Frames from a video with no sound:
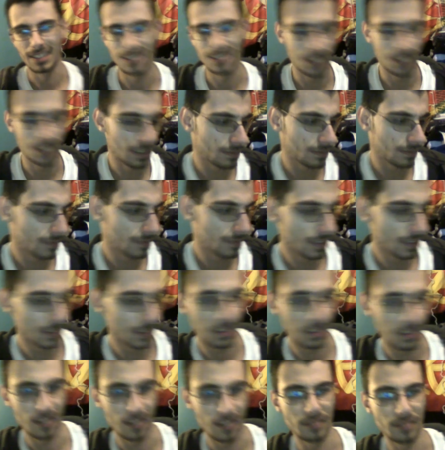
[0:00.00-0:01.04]
not
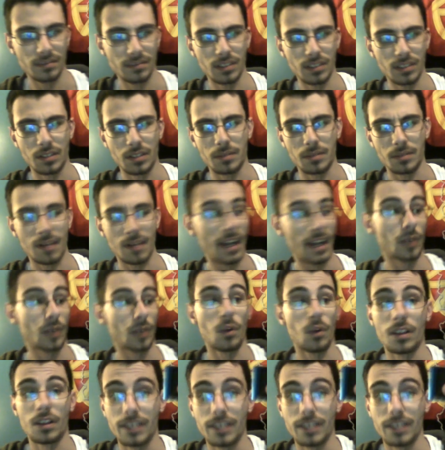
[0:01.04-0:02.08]
high
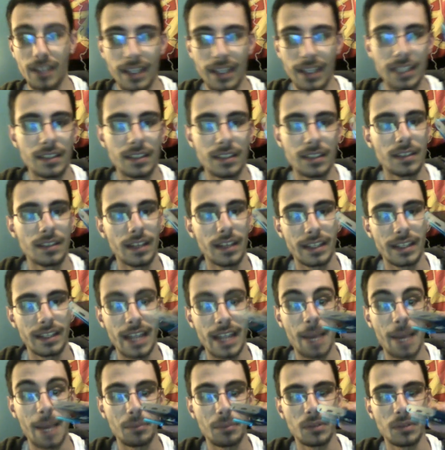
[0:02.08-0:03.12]
quality like an
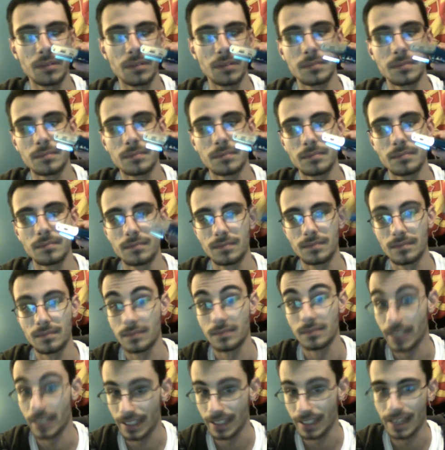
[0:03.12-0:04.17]
Apple.
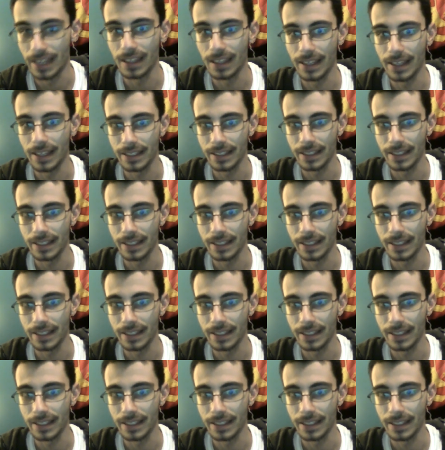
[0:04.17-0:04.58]
And I like